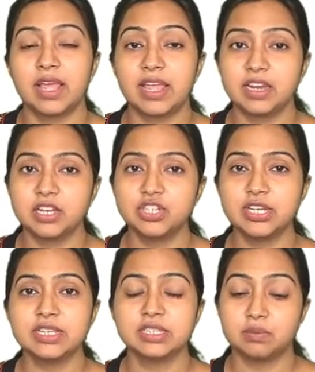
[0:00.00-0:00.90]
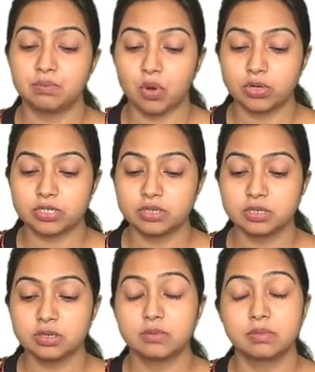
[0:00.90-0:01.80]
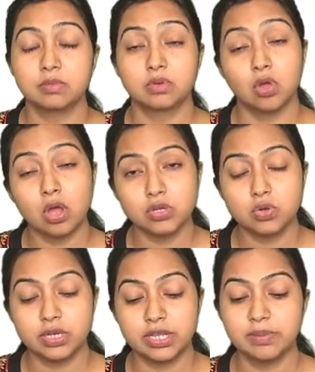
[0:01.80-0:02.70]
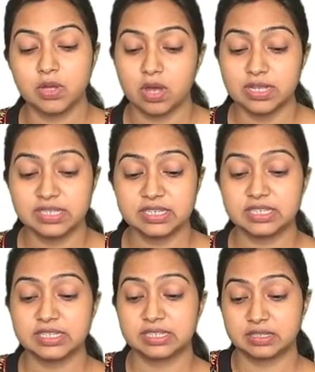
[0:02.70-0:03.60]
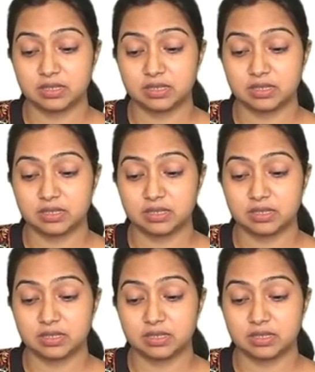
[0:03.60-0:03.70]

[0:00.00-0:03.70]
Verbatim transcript: Energy is important not only because it is